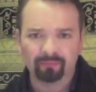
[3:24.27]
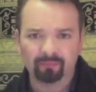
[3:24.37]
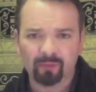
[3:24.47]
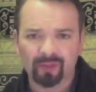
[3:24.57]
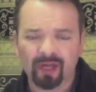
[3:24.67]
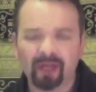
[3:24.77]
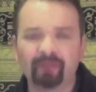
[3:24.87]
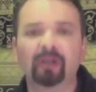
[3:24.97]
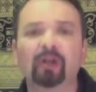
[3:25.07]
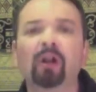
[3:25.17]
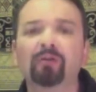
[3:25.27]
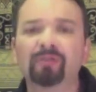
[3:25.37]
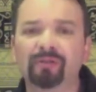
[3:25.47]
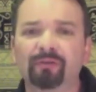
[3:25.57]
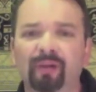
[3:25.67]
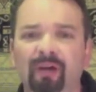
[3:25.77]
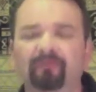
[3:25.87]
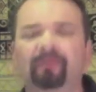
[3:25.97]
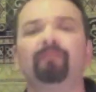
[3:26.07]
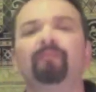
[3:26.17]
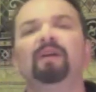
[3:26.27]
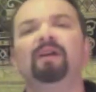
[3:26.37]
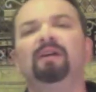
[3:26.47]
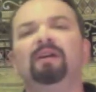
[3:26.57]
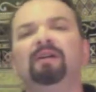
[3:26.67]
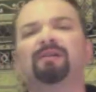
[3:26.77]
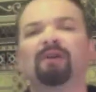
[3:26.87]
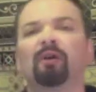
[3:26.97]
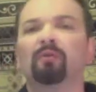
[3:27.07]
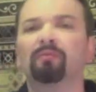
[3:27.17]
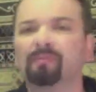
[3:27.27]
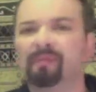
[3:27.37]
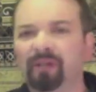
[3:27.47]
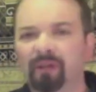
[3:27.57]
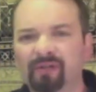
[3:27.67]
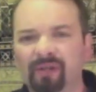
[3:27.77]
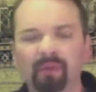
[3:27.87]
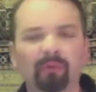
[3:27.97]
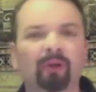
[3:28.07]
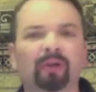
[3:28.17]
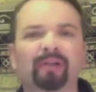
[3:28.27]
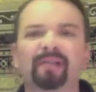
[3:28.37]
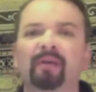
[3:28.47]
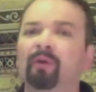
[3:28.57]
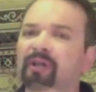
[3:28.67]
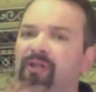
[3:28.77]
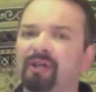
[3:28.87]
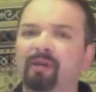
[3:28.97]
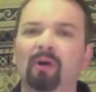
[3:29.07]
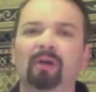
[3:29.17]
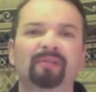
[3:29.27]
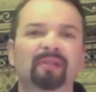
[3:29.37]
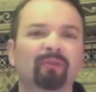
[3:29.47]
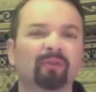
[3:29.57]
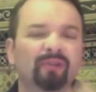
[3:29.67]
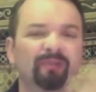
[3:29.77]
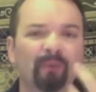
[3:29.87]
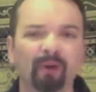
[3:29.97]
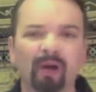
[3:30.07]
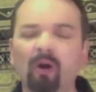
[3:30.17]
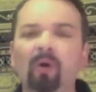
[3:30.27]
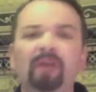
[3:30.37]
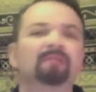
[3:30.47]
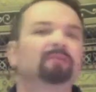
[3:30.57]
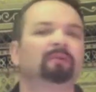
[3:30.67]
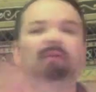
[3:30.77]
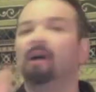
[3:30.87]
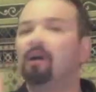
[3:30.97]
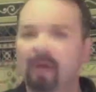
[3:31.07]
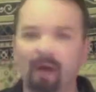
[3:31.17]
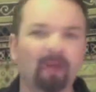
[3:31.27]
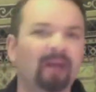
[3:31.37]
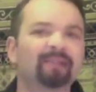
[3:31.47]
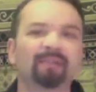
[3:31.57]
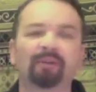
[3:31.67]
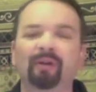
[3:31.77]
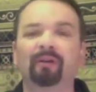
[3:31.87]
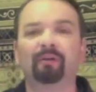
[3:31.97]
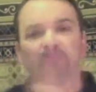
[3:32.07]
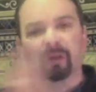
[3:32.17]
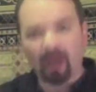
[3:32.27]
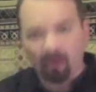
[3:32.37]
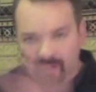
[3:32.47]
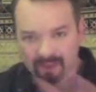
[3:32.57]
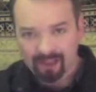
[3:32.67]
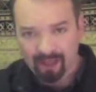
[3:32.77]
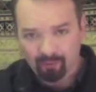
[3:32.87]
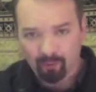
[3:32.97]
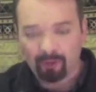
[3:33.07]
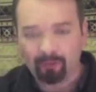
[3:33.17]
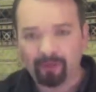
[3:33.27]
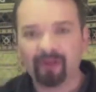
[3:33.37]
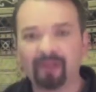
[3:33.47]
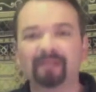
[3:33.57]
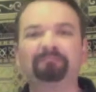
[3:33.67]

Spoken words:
Was not even close to enough. So, some people are going to say, well, Ken Shamrock was able to smother out Hoist. And, okay, I'm not disagreeing, but I want to stay on point with this.